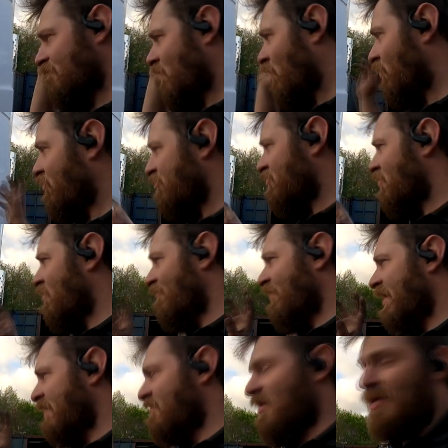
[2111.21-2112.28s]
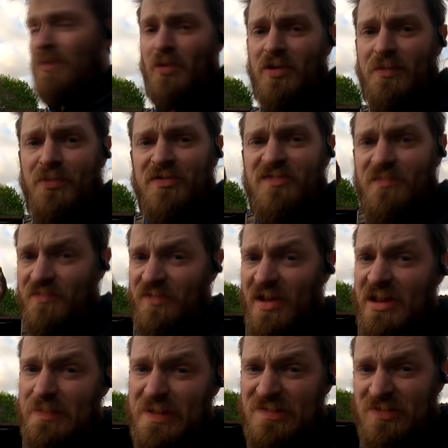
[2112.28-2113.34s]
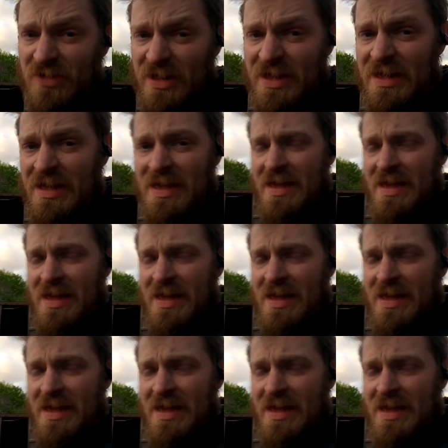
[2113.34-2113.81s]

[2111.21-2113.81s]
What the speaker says: Also, if I get time, I want to put some shiny bits on it.